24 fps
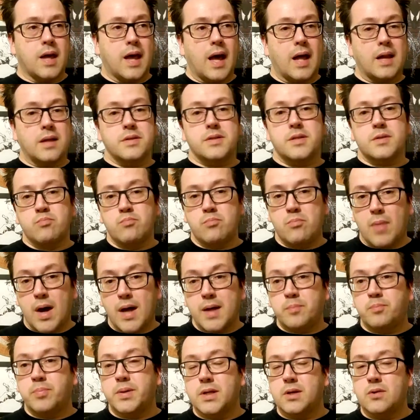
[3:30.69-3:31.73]
Alice
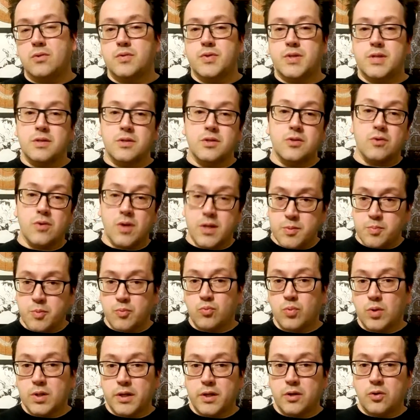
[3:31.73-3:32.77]
might be her sister has been
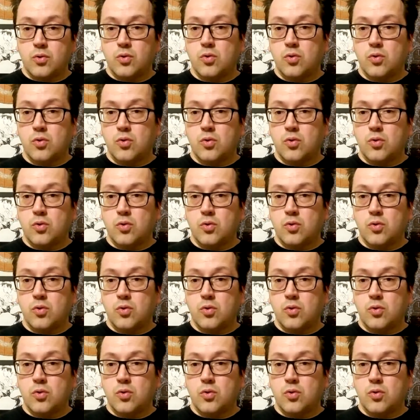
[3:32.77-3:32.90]
really